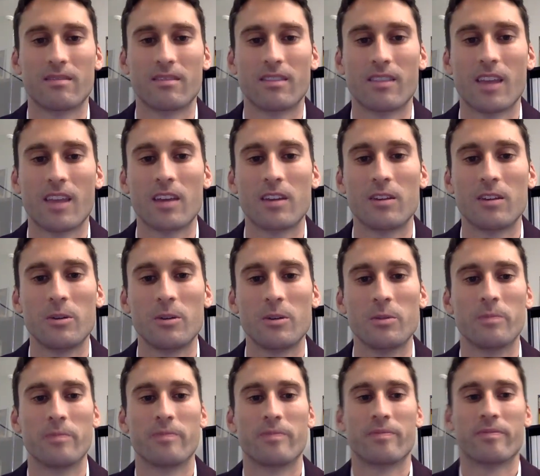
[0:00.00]
Thank you.
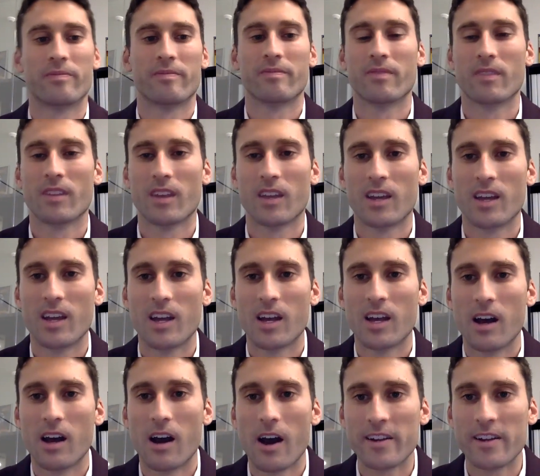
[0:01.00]

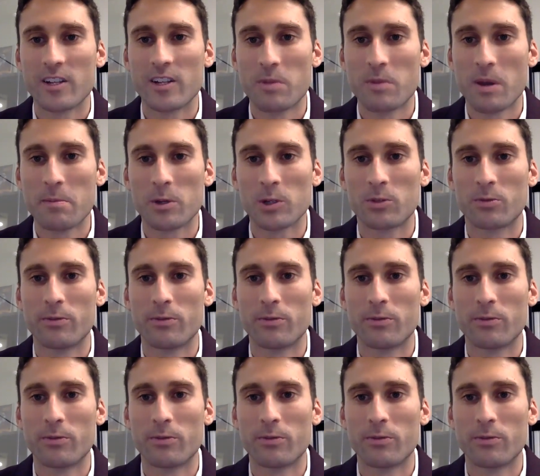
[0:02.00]
Audience members,